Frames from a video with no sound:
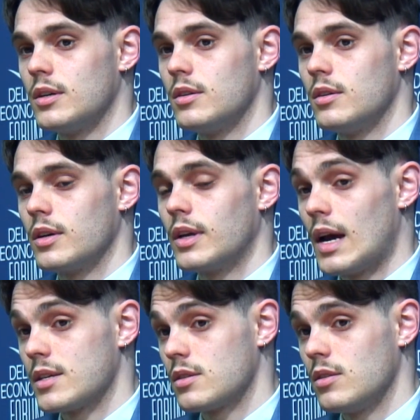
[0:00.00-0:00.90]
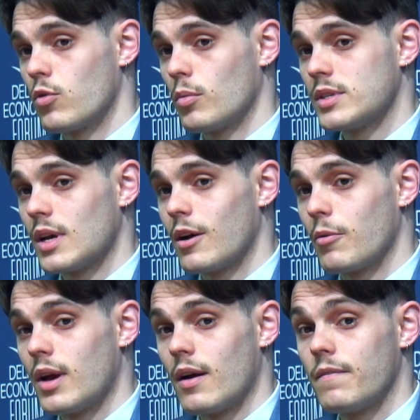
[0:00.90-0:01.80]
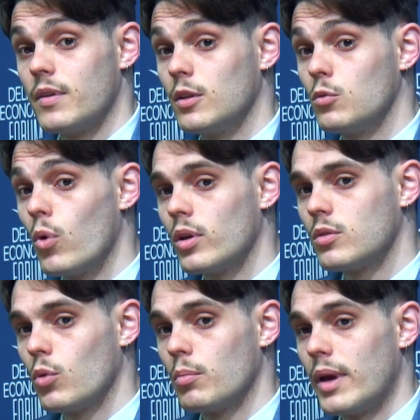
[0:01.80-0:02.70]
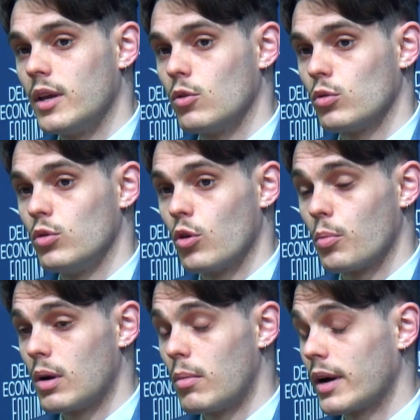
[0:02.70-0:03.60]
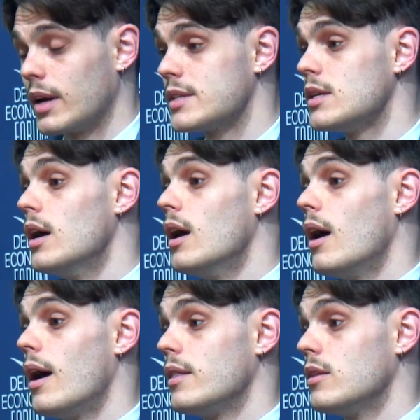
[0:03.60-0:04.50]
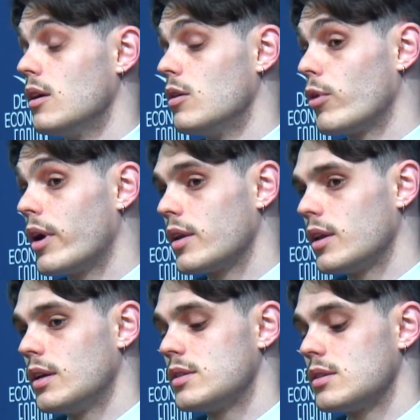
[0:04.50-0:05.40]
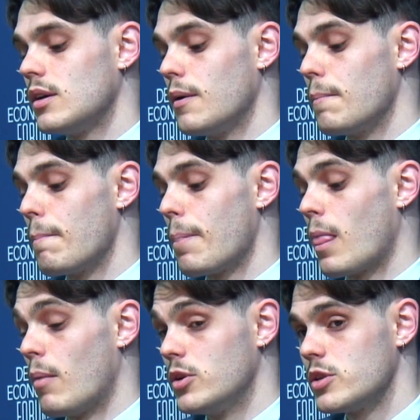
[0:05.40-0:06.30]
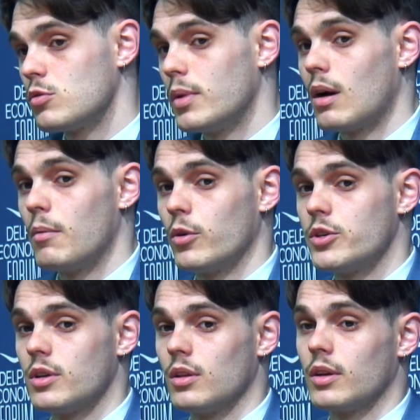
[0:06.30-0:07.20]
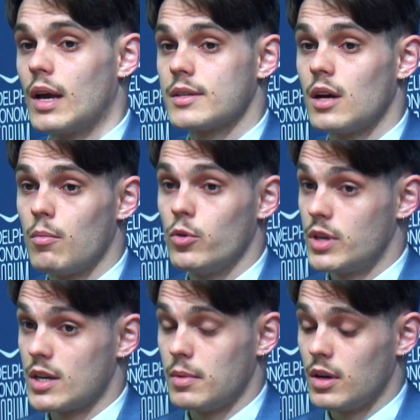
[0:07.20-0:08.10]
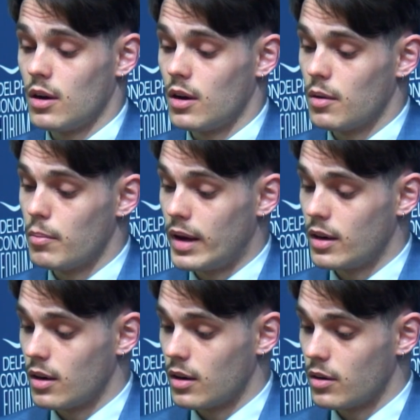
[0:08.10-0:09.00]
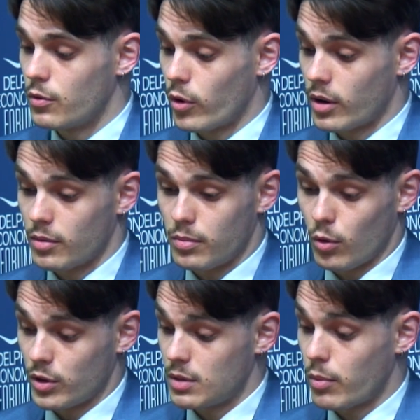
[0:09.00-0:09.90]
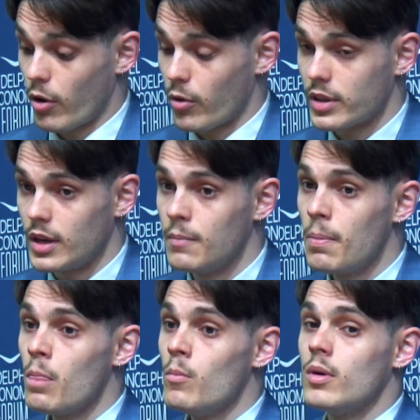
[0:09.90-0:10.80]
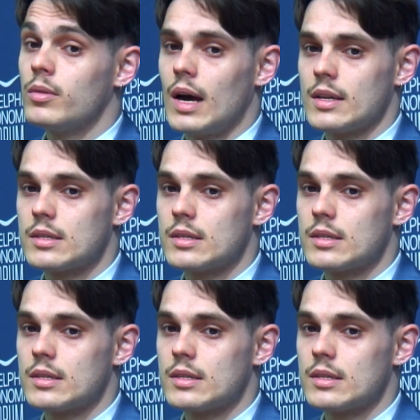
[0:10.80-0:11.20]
gas from the Sakarya field won't make it onto the European markets. And regarding its ambitions to become a regional gas hub, which has been a main foreign policy priority, that's